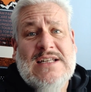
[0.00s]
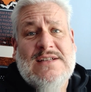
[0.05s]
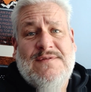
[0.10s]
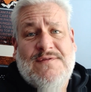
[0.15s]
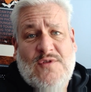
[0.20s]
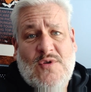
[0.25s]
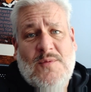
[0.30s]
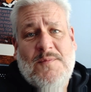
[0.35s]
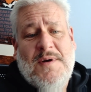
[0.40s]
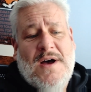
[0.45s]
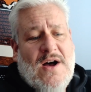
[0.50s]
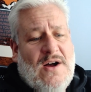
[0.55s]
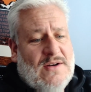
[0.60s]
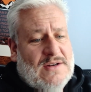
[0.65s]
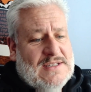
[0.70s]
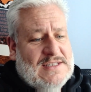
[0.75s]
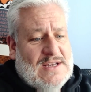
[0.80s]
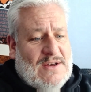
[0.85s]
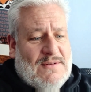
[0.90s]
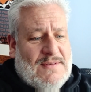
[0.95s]
is Thorpe
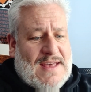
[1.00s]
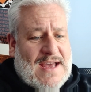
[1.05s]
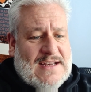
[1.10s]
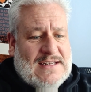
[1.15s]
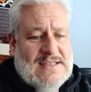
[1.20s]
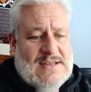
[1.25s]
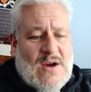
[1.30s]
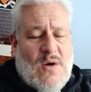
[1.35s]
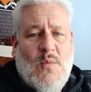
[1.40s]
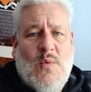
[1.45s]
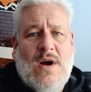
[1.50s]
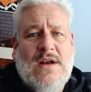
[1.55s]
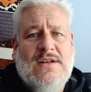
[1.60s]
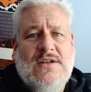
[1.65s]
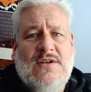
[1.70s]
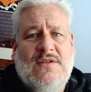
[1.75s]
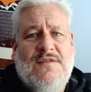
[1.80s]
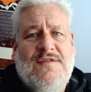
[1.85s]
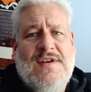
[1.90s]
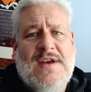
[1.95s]
Park. So that's
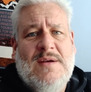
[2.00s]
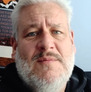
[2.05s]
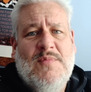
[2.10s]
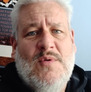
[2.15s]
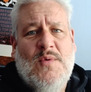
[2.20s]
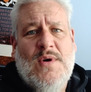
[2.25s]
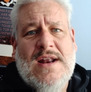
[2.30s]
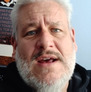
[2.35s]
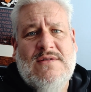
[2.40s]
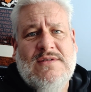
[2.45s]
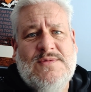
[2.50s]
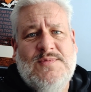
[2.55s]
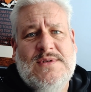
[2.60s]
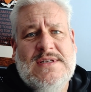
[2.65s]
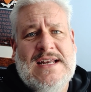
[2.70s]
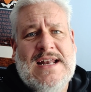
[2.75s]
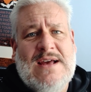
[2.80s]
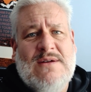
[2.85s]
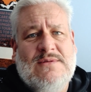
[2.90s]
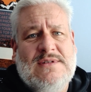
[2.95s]
one good thing. But what else
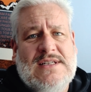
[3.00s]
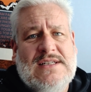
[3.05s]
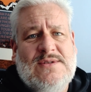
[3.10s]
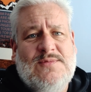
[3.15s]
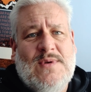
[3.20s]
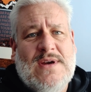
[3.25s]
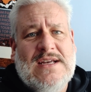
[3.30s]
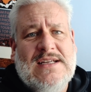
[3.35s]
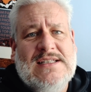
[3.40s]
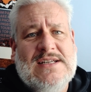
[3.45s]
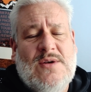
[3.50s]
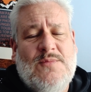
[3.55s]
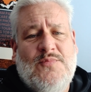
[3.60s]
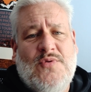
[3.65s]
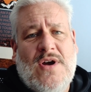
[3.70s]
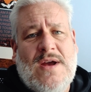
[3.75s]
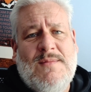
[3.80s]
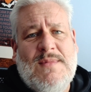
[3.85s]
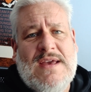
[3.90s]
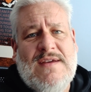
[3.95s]
was announced this week? So
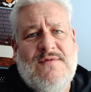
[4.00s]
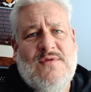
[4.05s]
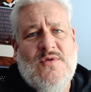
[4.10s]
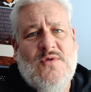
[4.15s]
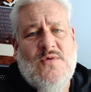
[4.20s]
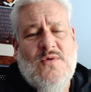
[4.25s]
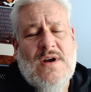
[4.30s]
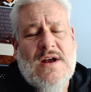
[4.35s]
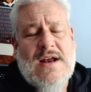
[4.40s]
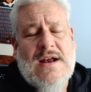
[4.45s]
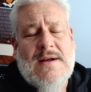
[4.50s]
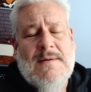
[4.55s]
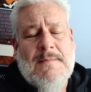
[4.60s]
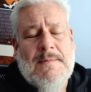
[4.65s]
Primeval